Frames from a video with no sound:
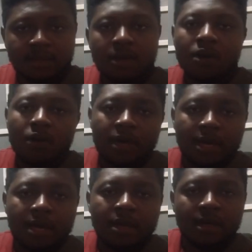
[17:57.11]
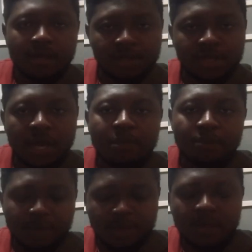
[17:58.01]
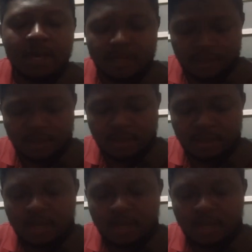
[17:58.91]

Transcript: Or A sharp, B, and C.